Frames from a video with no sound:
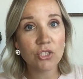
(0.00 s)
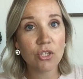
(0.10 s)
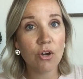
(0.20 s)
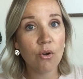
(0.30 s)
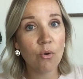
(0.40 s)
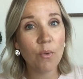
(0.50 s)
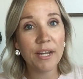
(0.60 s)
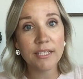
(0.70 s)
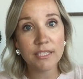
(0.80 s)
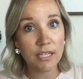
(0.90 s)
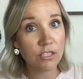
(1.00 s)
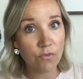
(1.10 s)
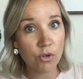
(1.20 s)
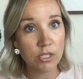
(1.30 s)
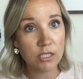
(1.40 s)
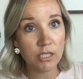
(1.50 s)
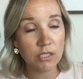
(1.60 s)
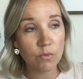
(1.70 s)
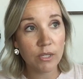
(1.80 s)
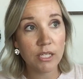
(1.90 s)
So when it says 4 to
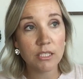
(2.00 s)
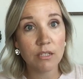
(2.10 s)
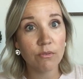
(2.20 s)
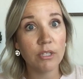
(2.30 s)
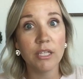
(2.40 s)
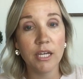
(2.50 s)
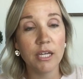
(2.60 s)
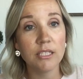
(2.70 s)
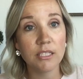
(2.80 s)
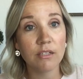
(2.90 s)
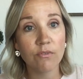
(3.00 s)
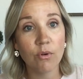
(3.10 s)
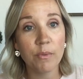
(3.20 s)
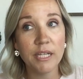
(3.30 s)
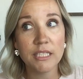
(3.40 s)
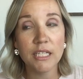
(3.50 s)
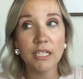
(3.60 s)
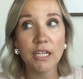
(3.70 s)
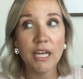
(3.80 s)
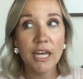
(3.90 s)
6 weeks, it really is like 4 weeks.
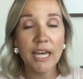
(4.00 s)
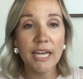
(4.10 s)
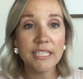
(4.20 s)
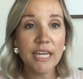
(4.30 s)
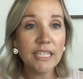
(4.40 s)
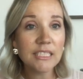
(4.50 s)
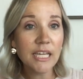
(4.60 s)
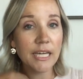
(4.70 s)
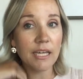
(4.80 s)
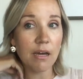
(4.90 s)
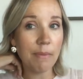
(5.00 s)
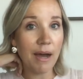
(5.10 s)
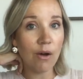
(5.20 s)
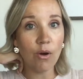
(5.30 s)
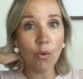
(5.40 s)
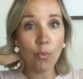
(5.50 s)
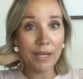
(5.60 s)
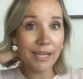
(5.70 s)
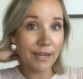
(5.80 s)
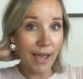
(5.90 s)
It takes like about a
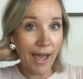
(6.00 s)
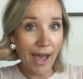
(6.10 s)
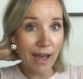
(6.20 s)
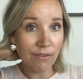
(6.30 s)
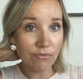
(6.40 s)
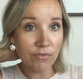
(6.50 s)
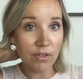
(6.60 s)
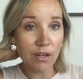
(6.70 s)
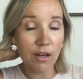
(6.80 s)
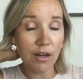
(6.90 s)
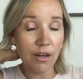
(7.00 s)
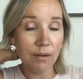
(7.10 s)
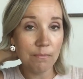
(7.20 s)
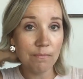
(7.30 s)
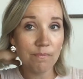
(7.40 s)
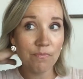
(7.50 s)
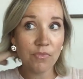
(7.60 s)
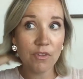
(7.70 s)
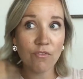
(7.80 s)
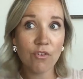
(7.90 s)
week and a half
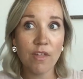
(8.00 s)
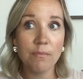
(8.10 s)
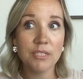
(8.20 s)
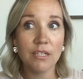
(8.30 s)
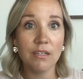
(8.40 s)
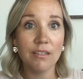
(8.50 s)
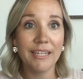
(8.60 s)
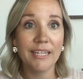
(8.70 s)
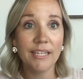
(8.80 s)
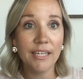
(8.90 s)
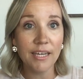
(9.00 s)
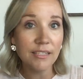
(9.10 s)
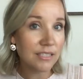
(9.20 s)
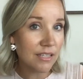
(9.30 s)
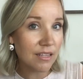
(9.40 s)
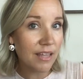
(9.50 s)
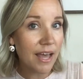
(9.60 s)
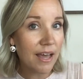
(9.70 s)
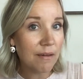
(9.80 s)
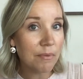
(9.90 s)
for them to like get to the
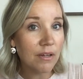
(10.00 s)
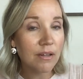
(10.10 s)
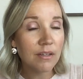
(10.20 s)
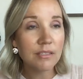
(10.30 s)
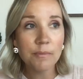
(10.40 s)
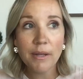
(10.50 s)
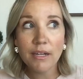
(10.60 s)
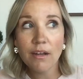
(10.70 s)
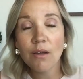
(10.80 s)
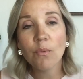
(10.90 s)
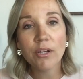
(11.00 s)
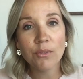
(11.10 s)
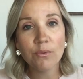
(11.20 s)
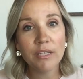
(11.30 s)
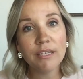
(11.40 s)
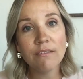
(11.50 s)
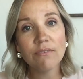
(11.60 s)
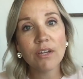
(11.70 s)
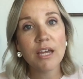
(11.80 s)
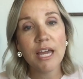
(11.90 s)
lab, depending on where you live.
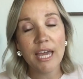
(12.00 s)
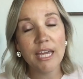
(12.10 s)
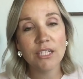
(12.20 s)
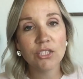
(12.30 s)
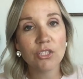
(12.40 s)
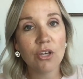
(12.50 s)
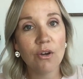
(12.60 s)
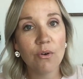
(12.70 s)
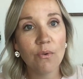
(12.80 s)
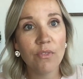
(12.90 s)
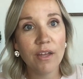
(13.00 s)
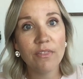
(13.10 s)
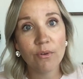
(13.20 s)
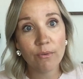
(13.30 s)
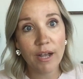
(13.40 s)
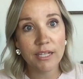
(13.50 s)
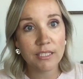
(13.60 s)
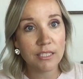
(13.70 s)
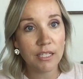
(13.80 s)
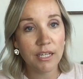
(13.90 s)
And so then the
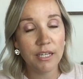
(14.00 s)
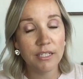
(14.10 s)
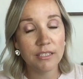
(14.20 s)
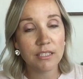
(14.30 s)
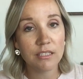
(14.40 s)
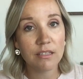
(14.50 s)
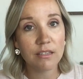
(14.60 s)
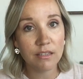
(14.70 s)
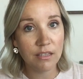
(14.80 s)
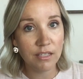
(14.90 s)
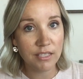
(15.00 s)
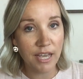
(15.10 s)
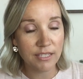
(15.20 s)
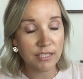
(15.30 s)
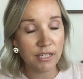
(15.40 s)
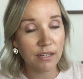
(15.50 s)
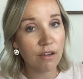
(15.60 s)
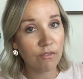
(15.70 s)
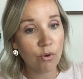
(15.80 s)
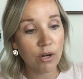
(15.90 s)
rest is the testing,
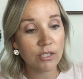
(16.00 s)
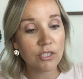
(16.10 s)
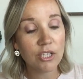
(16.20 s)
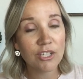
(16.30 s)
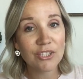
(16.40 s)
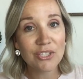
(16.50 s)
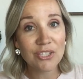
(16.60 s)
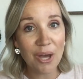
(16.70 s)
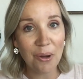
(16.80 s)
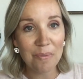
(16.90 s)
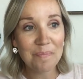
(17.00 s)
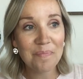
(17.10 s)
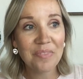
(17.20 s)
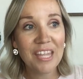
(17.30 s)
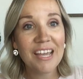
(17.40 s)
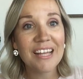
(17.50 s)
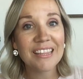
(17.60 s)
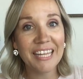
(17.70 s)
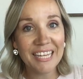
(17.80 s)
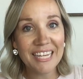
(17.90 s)
of course. So
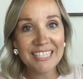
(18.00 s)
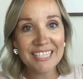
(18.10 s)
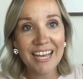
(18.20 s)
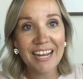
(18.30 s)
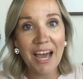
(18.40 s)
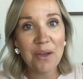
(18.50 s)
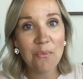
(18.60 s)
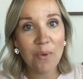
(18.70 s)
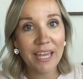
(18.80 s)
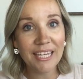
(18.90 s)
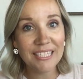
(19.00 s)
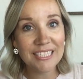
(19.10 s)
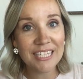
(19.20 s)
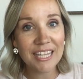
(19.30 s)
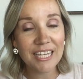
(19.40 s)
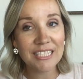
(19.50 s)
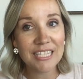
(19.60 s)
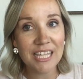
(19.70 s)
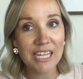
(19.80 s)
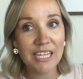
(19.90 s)
like I said, I went into this
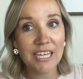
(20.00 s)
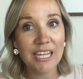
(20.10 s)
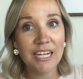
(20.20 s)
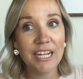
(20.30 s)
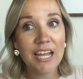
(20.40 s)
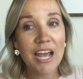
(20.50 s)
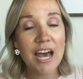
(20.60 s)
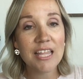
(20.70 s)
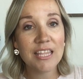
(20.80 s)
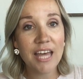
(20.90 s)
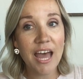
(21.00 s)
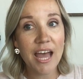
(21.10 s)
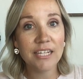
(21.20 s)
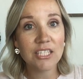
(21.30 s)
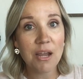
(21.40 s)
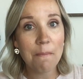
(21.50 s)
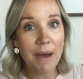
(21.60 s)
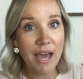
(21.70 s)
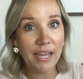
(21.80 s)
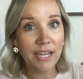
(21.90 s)
thinking that
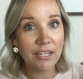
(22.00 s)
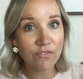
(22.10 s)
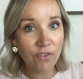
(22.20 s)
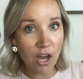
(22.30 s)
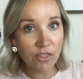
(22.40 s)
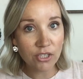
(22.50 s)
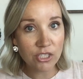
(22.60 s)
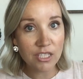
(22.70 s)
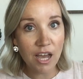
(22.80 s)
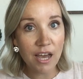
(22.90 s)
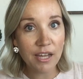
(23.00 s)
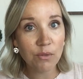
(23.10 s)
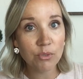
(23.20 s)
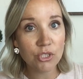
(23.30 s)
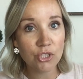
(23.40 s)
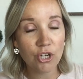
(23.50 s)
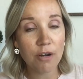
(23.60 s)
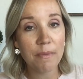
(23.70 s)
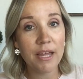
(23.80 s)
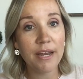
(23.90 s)
my father's side was
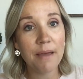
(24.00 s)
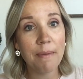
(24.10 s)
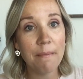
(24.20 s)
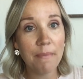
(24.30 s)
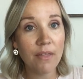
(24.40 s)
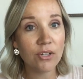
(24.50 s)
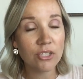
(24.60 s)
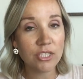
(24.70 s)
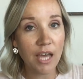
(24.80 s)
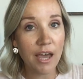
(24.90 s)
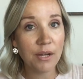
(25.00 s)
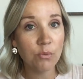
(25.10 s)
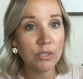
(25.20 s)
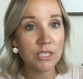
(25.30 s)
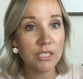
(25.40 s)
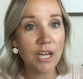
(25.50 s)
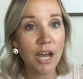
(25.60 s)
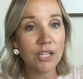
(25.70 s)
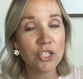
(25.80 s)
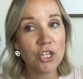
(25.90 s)
German and my mother's side was
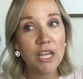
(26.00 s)
Dutch.